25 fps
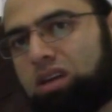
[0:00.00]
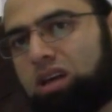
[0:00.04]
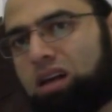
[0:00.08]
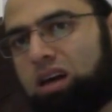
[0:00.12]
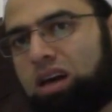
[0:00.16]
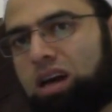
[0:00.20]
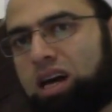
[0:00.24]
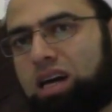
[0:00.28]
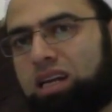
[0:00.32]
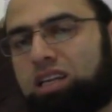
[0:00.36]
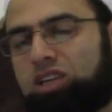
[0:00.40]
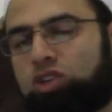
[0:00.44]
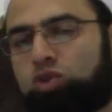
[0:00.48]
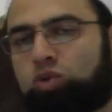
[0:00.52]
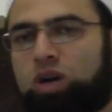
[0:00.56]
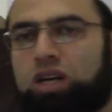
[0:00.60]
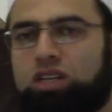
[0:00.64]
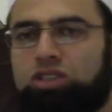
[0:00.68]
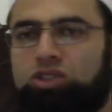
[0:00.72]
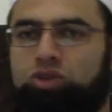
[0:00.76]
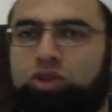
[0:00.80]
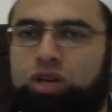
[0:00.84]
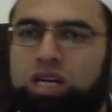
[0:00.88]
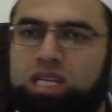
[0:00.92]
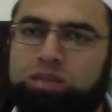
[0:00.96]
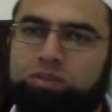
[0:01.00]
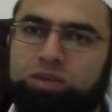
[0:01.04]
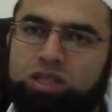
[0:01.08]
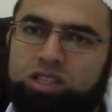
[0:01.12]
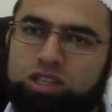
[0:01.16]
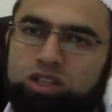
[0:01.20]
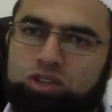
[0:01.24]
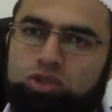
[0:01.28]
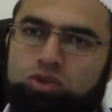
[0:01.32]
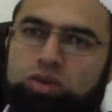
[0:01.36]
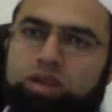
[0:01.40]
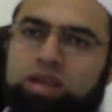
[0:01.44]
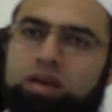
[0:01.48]
And it was
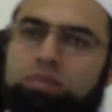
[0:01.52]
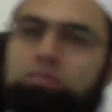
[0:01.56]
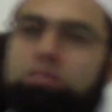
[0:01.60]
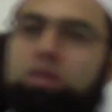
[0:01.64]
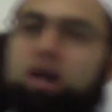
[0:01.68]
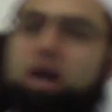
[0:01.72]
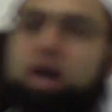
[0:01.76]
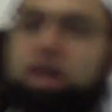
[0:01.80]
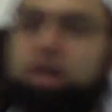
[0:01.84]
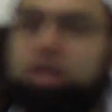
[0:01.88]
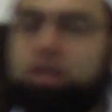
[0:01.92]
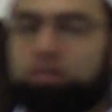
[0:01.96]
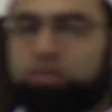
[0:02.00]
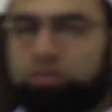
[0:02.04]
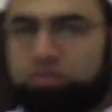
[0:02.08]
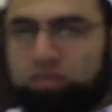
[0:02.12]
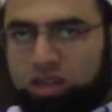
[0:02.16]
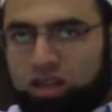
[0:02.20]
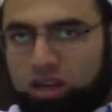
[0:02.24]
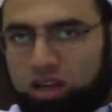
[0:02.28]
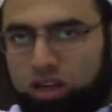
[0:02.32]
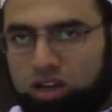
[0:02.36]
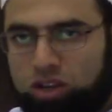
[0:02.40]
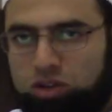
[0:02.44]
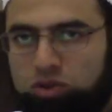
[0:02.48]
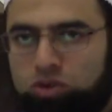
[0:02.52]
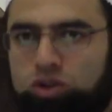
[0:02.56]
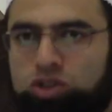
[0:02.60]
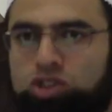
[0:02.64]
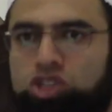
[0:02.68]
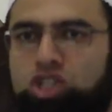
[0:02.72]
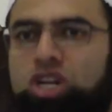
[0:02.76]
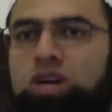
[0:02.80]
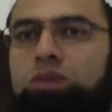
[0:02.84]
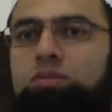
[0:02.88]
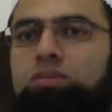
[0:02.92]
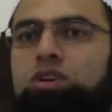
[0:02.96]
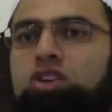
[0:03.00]
transmitted to them by huge
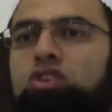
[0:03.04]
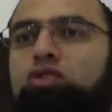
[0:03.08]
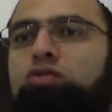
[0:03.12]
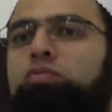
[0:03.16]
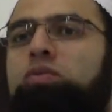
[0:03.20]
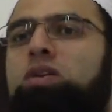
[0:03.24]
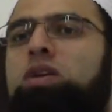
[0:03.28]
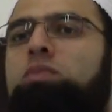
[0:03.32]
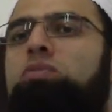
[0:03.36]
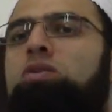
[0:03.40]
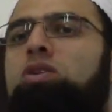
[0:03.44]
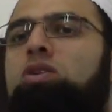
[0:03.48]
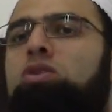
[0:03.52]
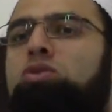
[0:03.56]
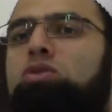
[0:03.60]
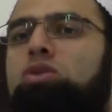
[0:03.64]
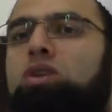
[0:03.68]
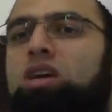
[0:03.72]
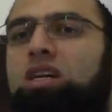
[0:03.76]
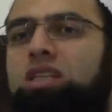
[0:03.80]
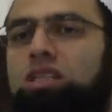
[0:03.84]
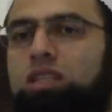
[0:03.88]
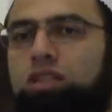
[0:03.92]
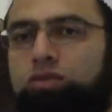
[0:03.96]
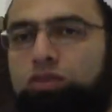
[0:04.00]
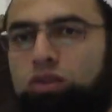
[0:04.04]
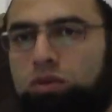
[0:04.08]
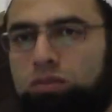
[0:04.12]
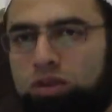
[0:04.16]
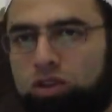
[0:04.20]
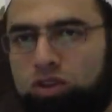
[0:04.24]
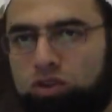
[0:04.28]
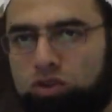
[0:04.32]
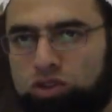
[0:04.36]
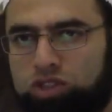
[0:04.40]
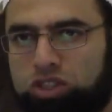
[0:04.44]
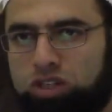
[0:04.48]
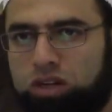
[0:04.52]
number of people who got it from
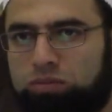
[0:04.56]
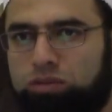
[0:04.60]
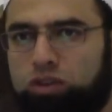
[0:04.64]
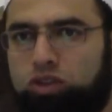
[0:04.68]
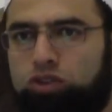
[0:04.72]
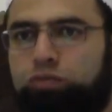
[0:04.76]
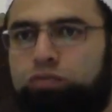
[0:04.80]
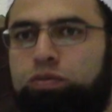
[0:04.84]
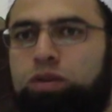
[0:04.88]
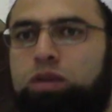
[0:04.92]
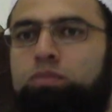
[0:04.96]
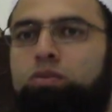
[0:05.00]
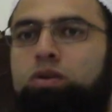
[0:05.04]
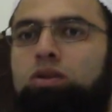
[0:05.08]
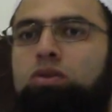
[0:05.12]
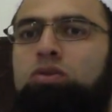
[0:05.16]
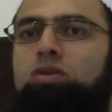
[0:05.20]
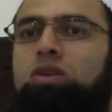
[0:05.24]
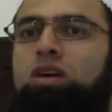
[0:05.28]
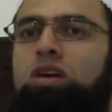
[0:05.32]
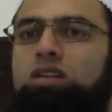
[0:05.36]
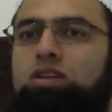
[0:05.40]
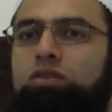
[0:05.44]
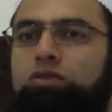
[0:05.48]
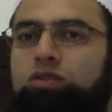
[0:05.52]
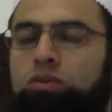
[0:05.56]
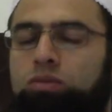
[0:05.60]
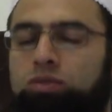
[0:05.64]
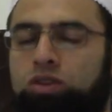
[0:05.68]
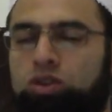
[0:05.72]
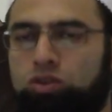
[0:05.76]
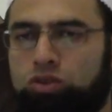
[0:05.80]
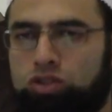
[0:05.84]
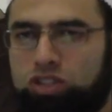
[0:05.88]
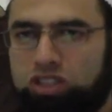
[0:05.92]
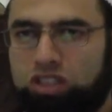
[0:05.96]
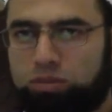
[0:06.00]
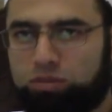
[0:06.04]
huge number of people who got it from
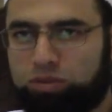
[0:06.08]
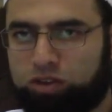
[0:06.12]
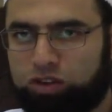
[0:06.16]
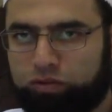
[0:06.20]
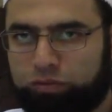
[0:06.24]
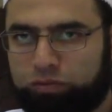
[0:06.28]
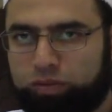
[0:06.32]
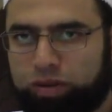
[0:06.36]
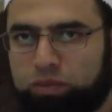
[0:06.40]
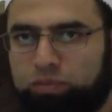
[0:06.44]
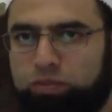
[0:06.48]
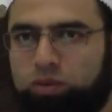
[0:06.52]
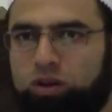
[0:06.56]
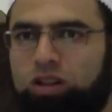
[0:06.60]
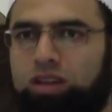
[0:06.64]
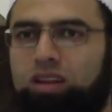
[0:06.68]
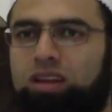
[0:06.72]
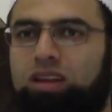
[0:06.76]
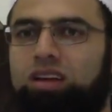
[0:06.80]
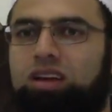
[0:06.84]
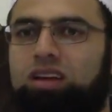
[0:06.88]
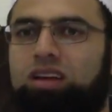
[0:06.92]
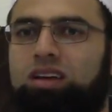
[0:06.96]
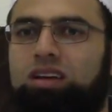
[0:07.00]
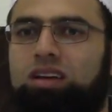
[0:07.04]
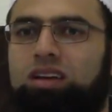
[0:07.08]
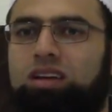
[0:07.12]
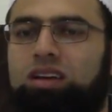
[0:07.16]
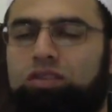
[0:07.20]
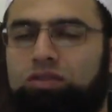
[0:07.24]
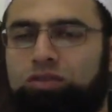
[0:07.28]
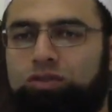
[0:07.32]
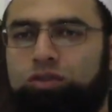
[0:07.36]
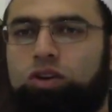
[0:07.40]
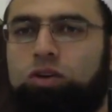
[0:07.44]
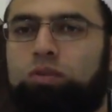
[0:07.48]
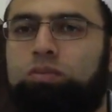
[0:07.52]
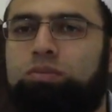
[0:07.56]
huge number of people
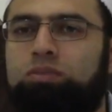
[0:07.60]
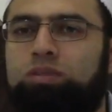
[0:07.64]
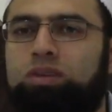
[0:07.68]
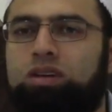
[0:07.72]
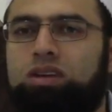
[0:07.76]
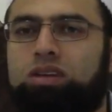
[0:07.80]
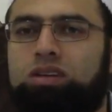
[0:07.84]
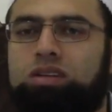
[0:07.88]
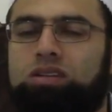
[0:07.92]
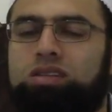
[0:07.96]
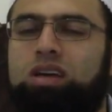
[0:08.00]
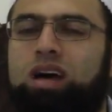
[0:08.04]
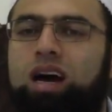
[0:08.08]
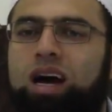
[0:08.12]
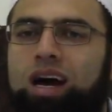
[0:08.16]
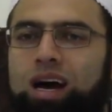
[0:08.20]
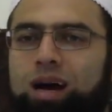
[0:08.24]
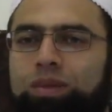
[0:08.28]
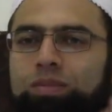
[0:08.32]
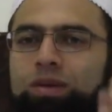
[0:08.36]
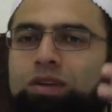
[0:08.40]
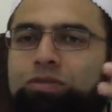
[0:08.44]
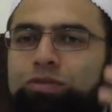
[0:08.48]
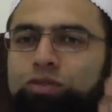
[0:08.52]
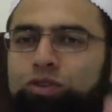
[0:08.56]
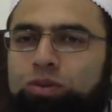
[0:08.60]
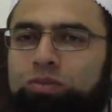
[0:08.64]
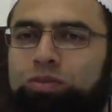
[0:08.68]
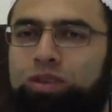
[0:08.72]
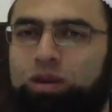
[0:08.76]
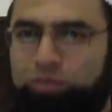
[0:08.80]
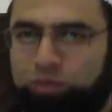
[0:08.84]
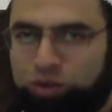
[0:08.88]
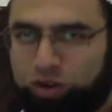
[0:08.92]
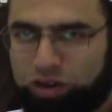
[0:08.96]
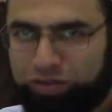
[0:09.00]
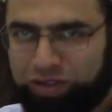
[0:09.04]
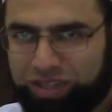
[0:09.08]
from Sahaba from the
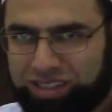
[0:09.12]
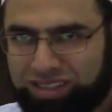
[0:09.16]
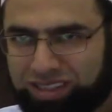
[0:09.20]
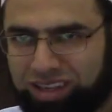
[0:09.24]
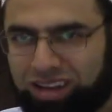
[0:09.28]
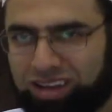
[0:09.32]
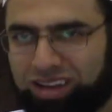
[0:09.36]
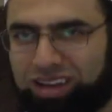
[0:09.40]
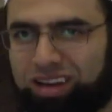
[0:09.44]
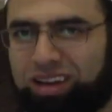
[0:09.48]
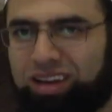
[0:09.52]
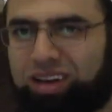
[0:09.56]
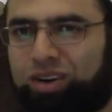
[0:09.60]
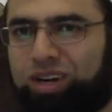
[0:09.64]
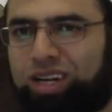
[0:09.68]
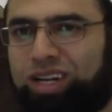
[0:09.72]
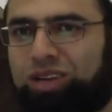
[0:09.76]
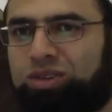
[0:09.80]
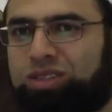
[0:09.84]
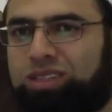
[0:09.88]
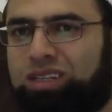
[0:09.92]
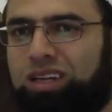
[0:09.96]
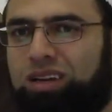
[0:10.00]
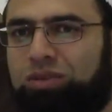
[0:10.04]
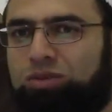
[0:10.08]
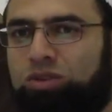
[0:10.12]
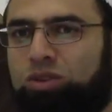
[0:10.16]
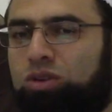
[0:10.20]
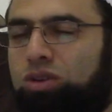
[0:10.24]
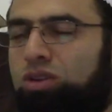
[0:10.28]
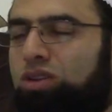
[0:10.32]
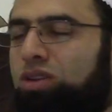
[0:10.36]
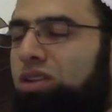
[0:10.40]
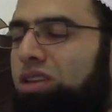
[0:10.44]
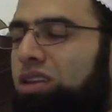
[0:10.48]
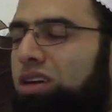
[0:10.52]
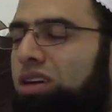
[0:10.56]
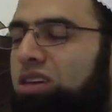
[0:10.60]
Prophet sallallahu
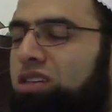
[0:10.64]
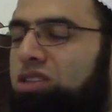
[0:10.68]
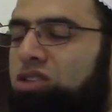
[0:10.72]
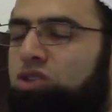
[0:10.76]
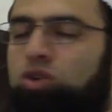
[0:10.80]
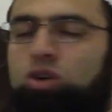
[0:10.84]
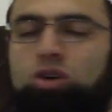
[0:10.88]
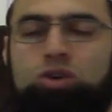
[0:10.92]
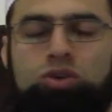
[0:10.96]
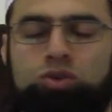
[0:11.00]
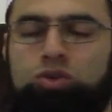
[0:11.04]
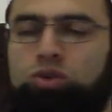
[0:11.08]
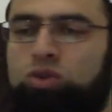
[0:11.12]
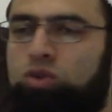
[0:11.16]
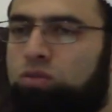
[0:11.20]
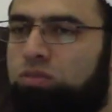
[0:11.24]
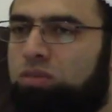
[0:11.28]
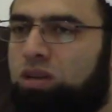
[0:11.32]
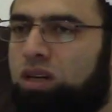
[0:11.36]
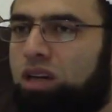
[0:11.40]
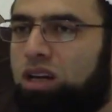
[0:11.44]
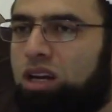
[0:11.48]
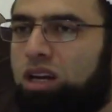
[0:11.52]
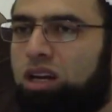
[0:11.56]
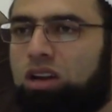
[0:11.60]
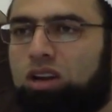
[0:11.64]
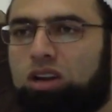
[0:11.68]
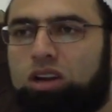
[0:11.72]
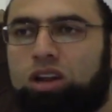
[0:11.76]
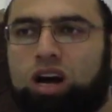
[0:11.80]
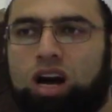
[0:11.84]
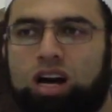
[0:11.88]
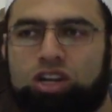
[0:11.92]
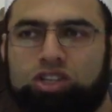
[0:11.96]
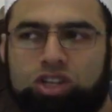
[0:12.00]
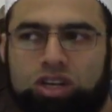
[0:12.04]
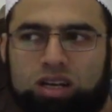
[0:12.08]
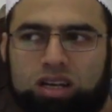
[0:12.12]
So there is no room
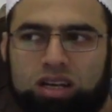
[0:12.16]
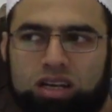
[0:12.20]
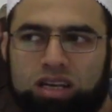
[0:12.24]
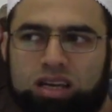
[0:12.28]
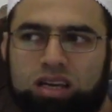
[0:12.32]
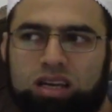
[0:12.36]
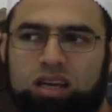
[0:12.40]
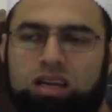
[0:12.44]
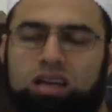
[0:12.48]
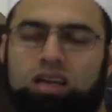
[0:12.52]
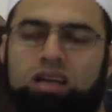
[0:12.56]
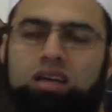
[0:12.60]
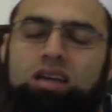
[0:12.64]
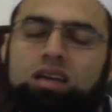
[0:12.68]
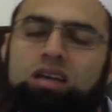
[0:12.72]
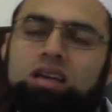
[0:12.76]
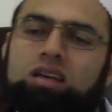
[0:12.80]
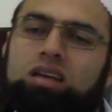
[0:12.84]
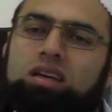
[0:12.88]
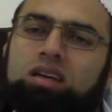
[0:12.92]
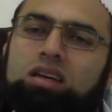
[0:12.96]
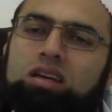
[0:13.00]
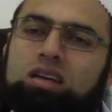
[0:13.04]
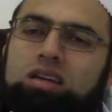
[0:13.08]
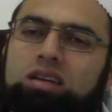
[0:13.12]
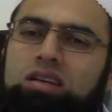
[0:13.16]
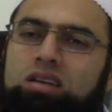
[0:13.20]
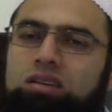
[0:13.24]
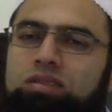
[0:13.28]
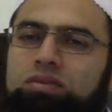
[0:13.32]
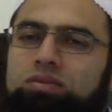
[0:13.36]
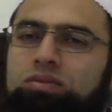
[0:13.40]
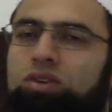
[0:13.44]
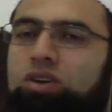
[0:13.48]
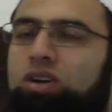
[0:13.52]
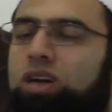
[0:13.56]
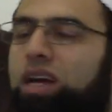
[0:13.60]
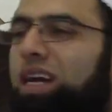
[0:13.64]
logically
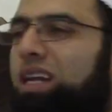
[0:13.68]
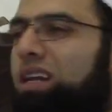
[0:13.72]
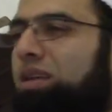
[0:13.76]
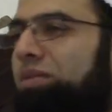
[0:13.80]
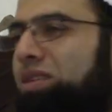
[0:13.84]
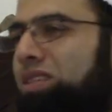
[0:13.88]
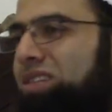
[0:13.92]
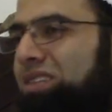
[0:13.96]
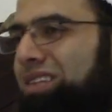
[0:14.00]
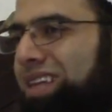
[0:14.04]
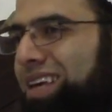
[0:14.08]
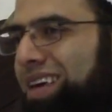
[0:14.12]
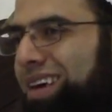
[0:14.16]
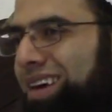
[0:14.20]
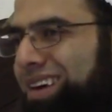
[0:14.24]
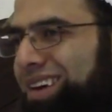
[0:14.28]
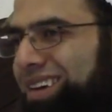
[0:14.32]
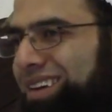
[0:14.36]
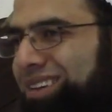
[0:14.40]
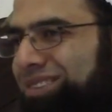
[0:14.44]
for any mistake,